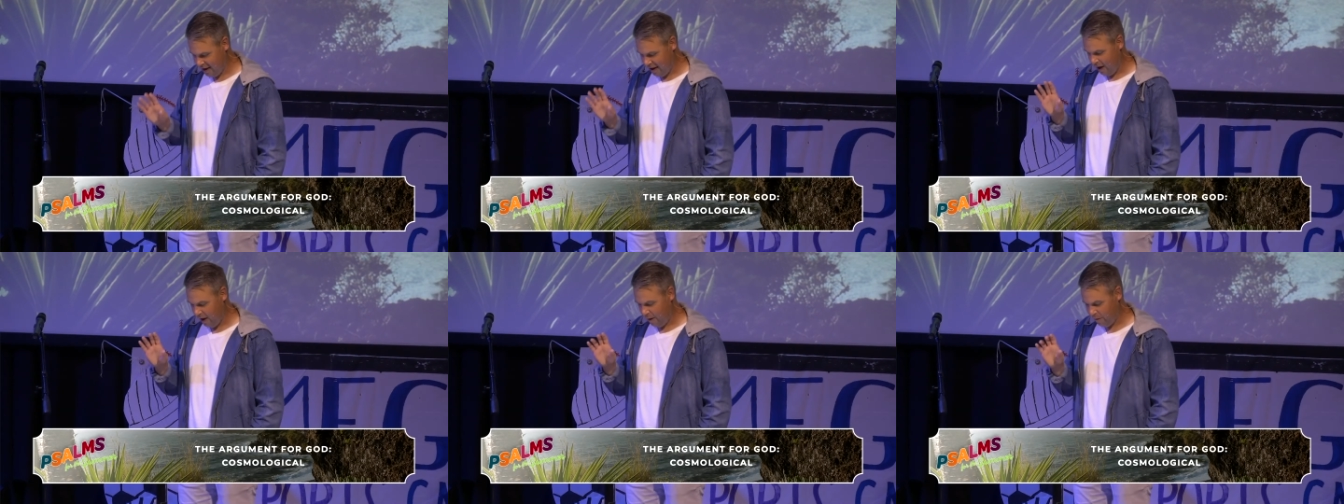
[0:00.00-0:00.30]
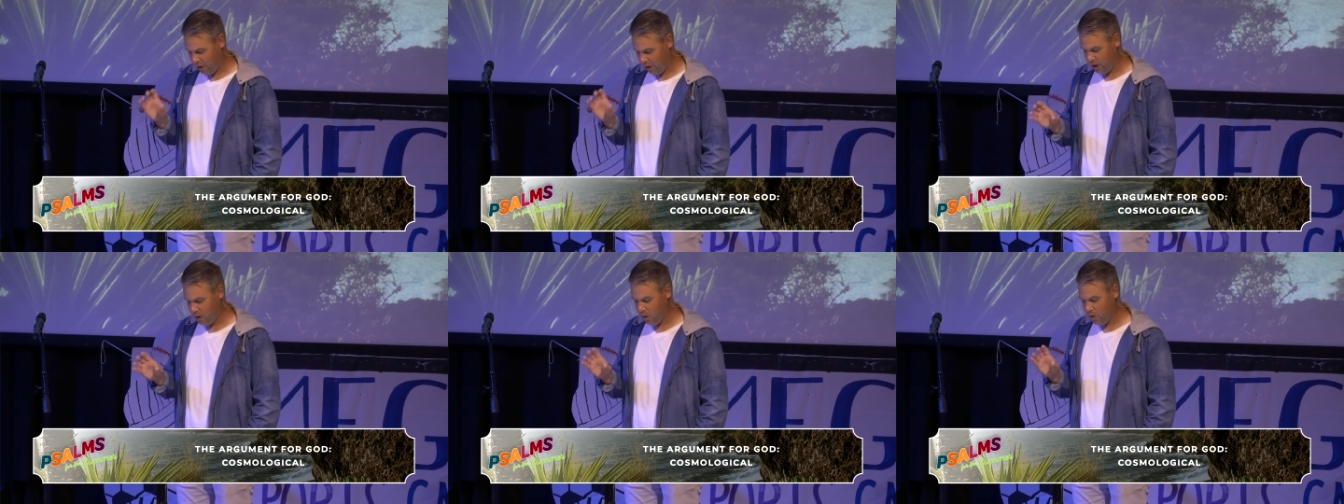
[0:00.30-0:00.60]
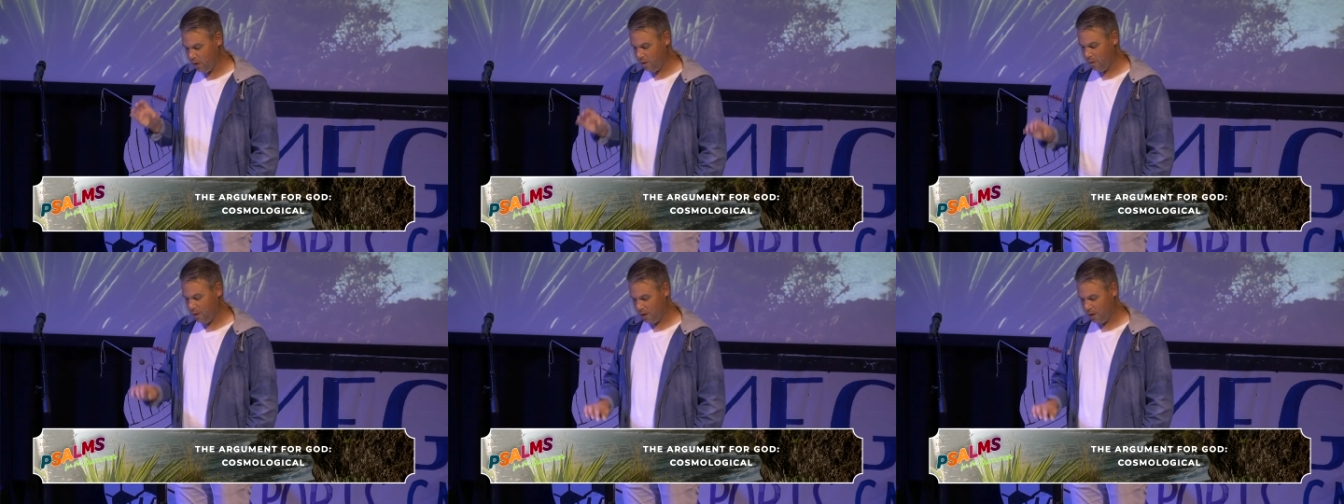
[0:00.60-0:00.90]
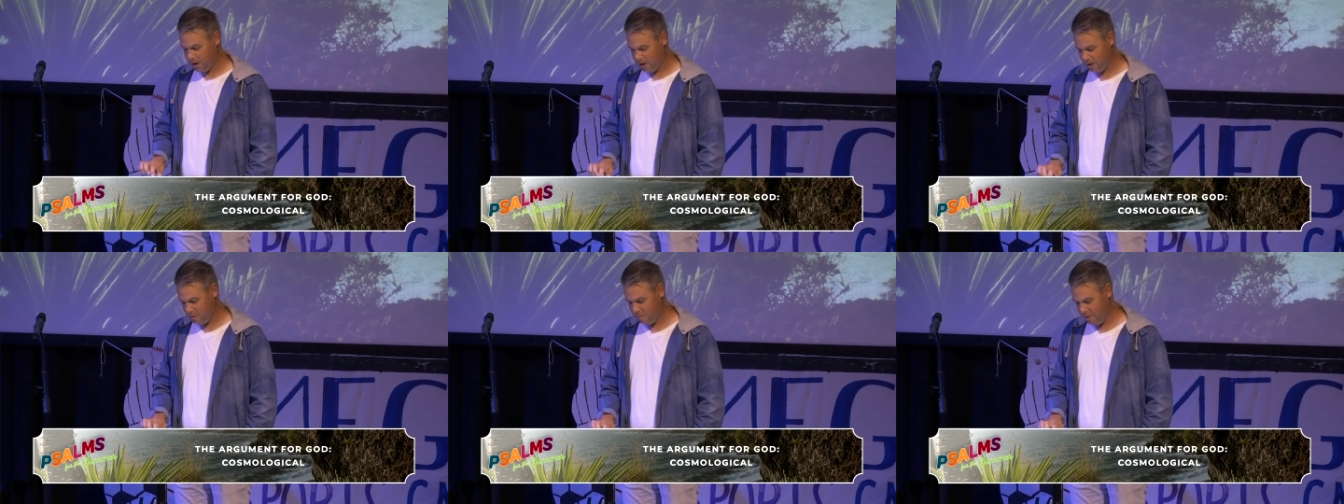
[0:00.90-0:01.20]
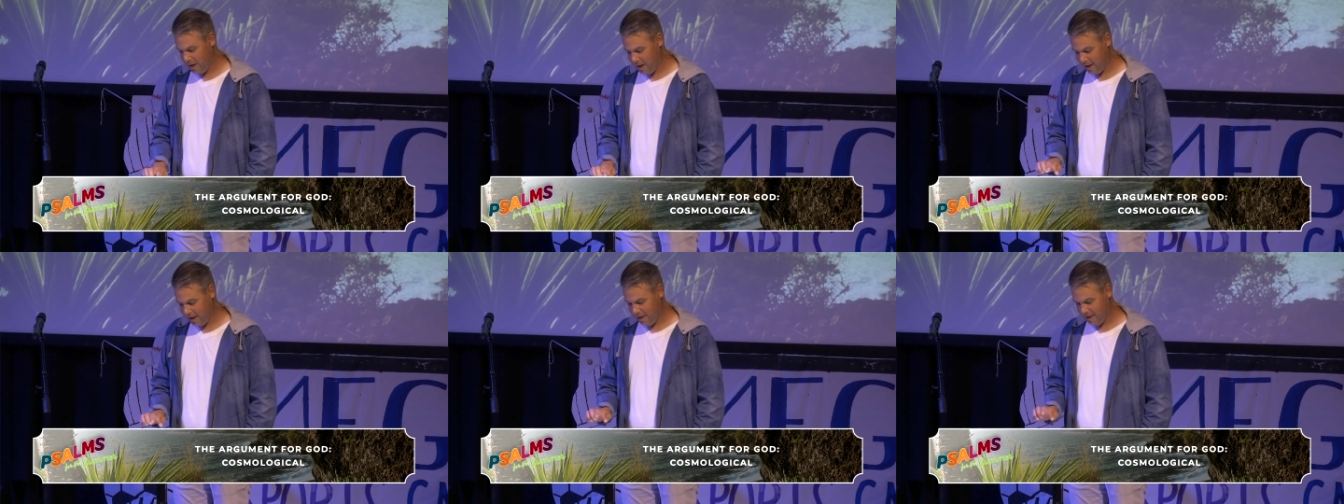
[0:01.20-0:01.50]
of the universe
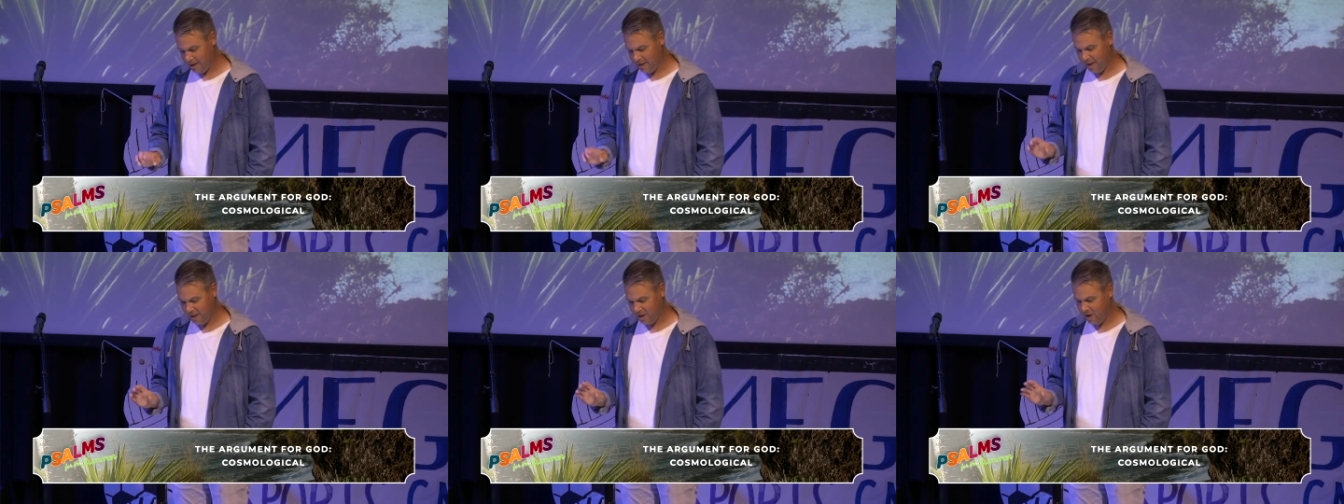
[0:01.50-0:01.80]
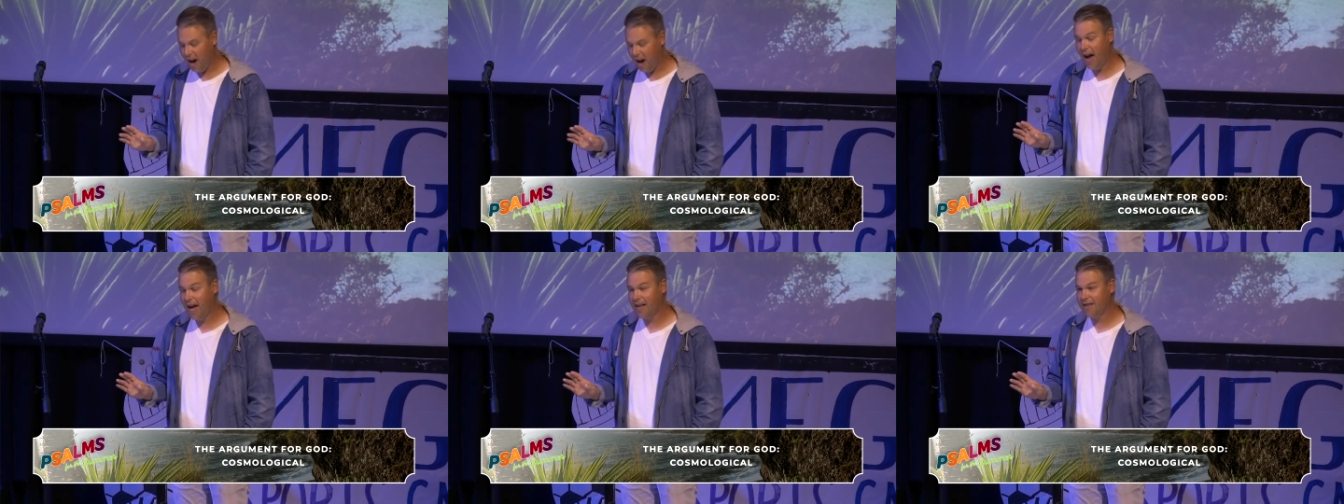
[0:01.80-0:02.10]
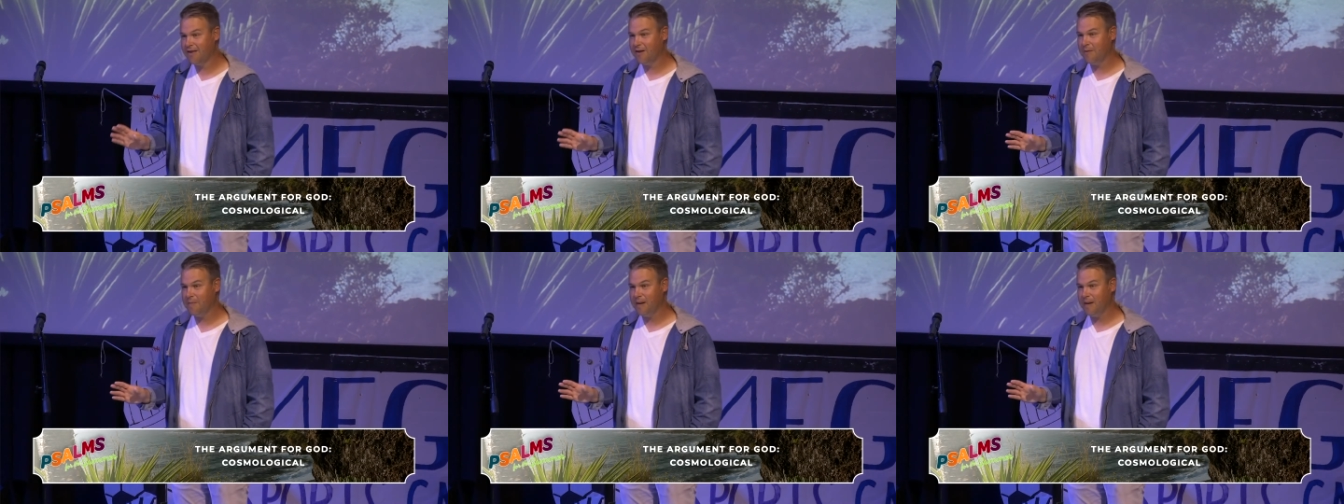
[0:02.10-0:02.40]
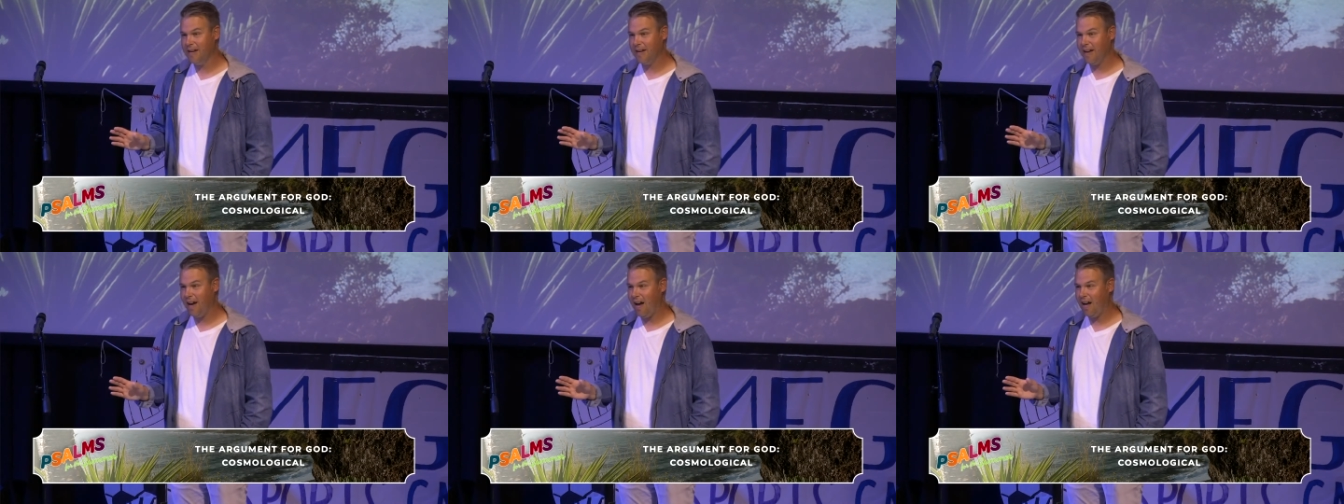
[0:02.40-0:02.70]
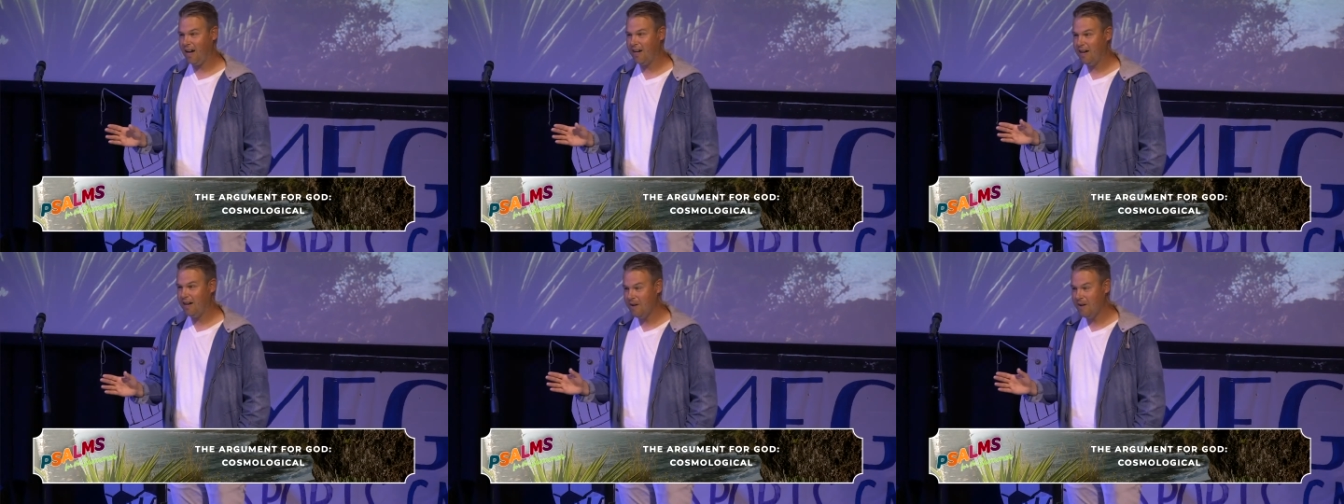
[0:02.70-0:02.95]
means that there has to be a God.